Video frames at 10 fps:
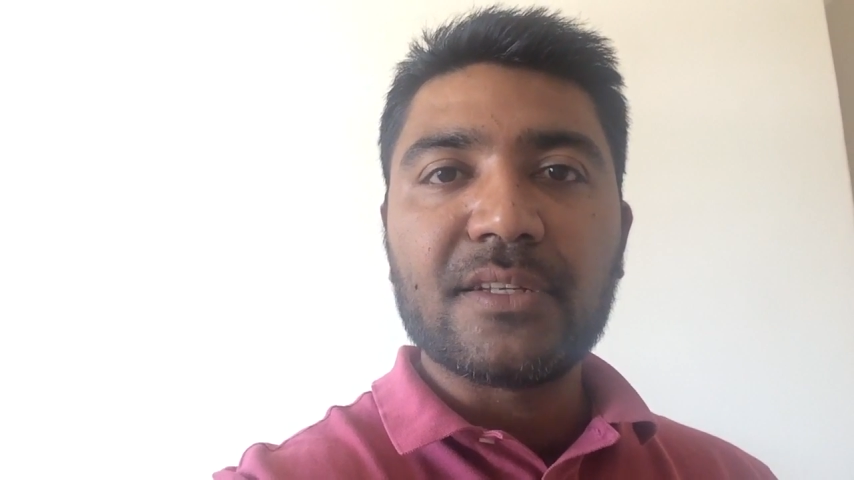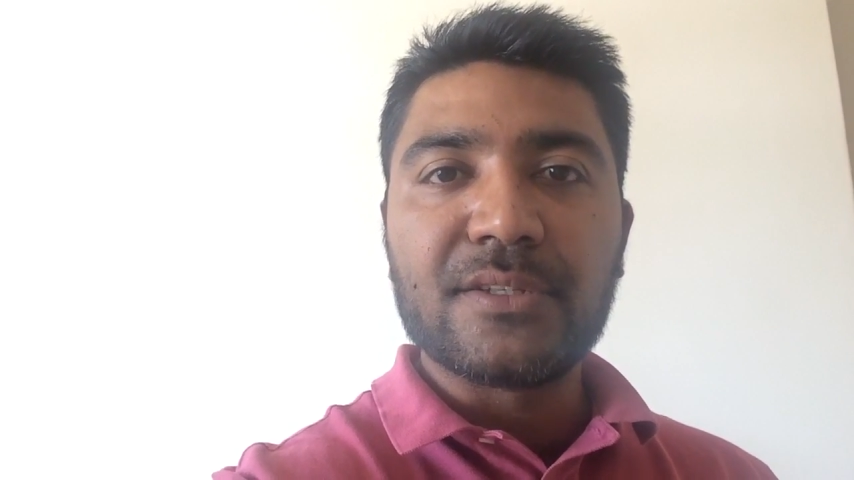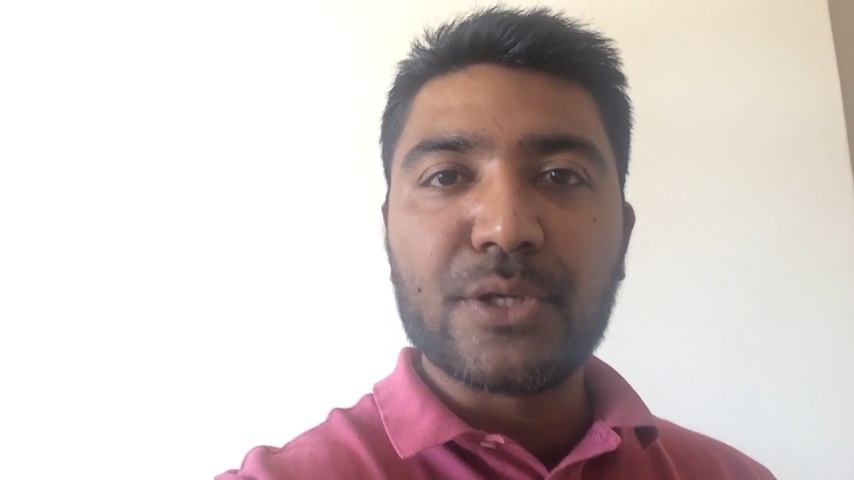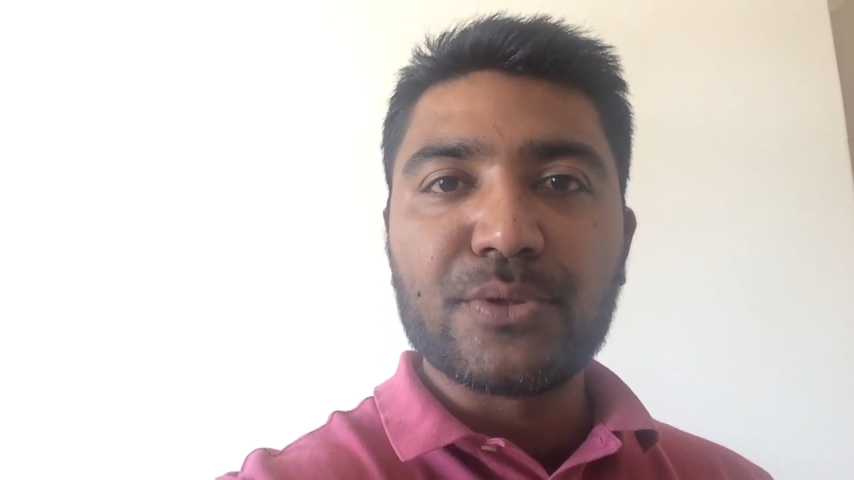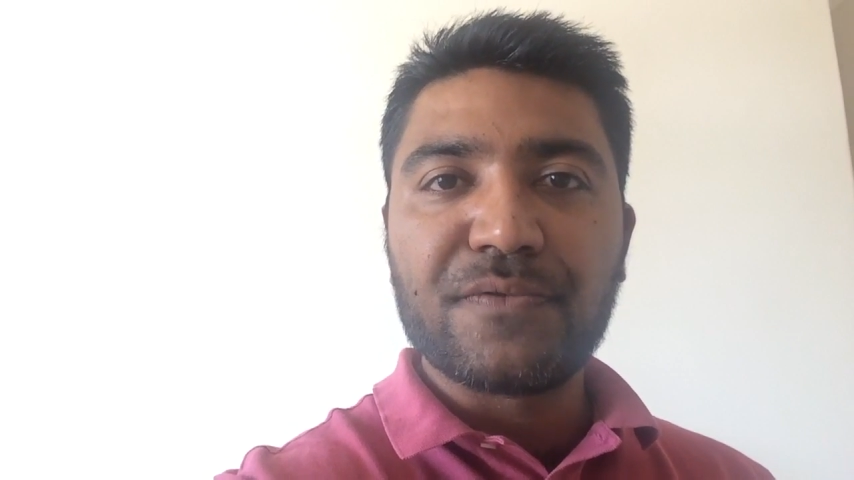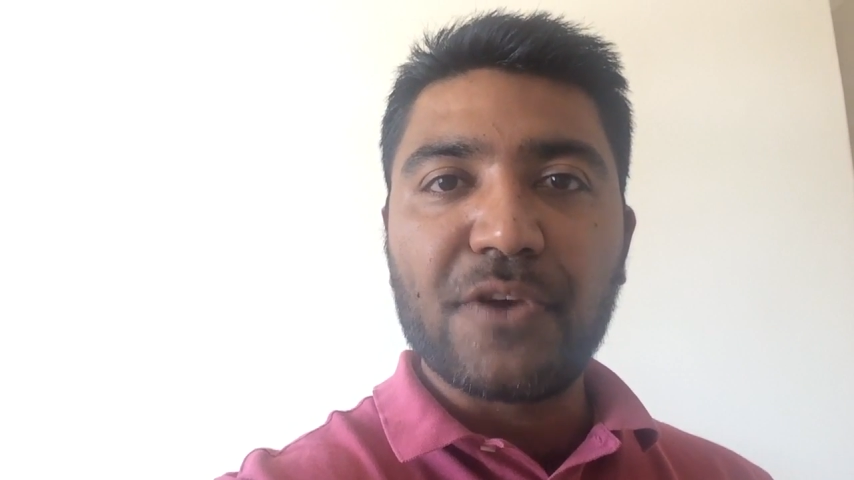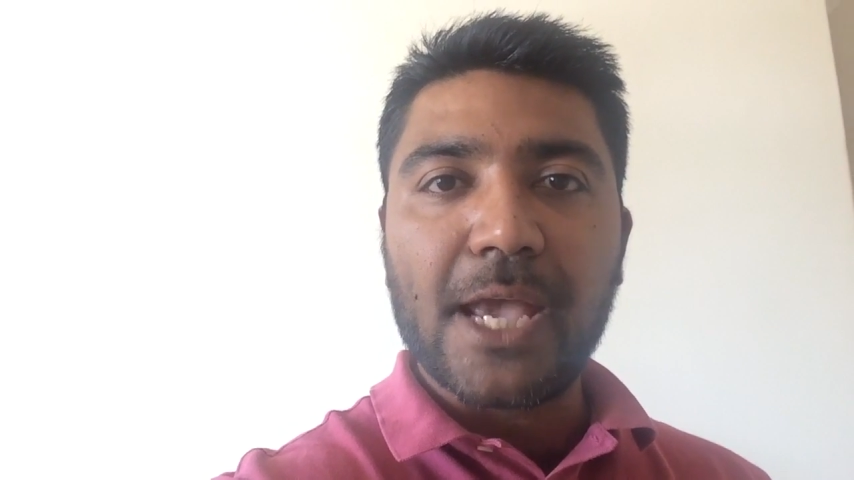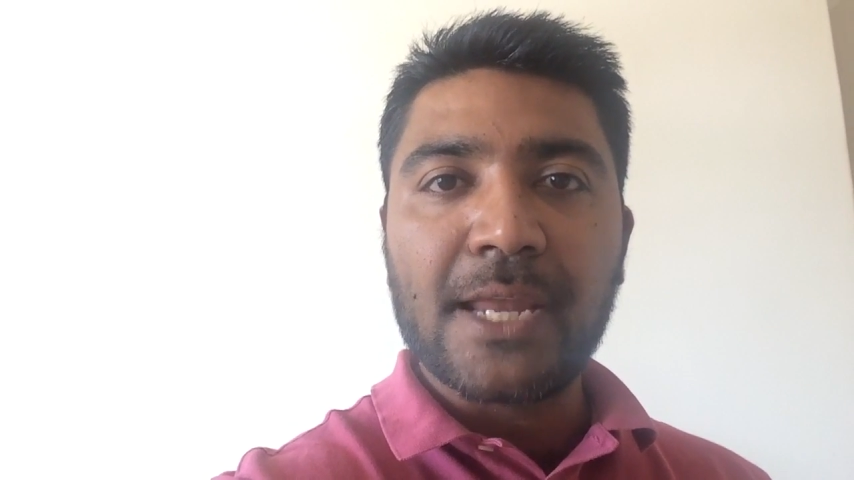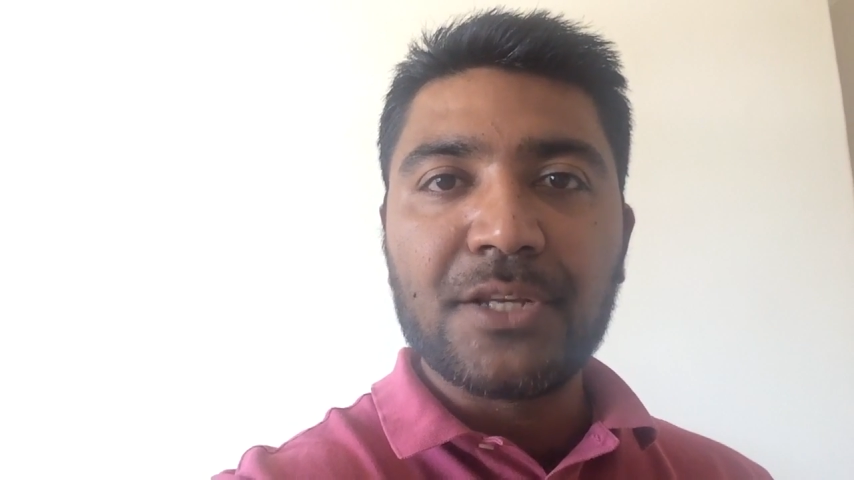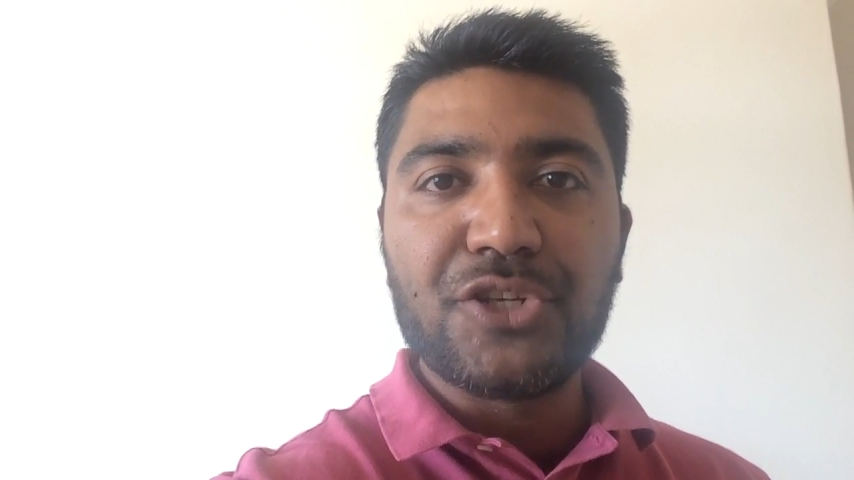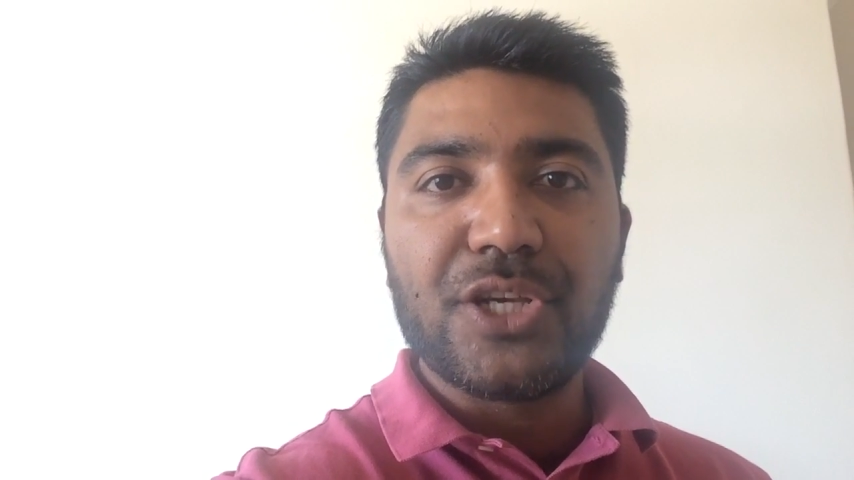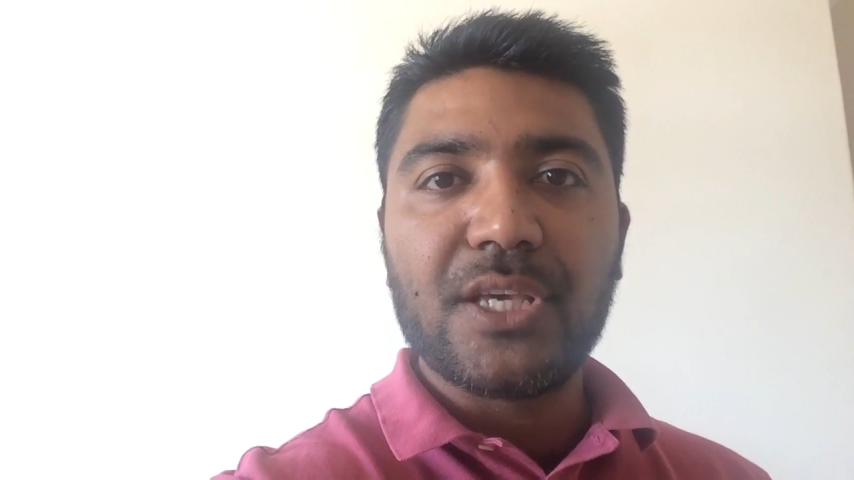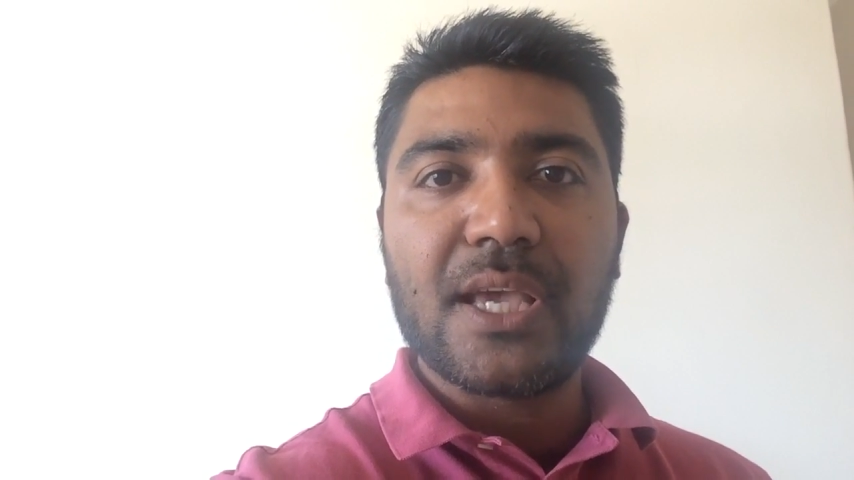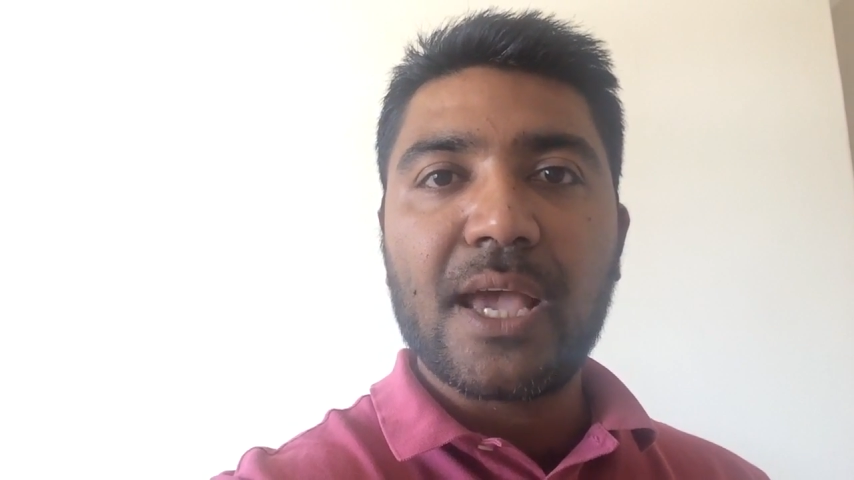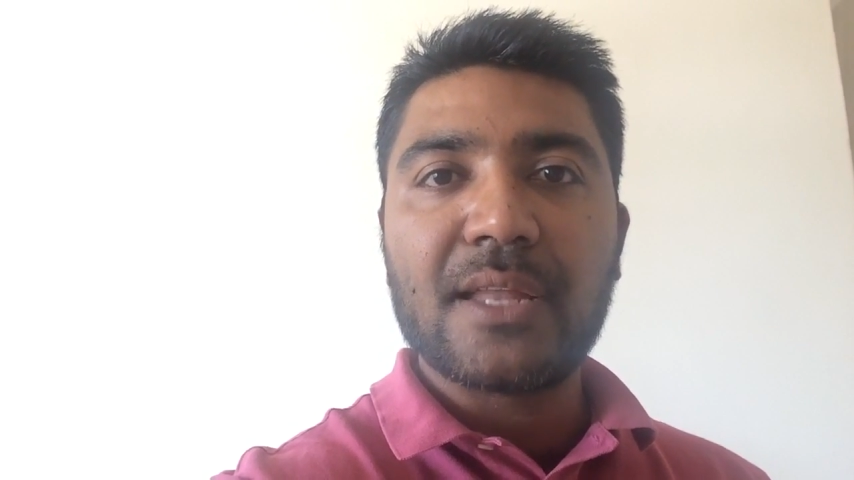in terms of your energy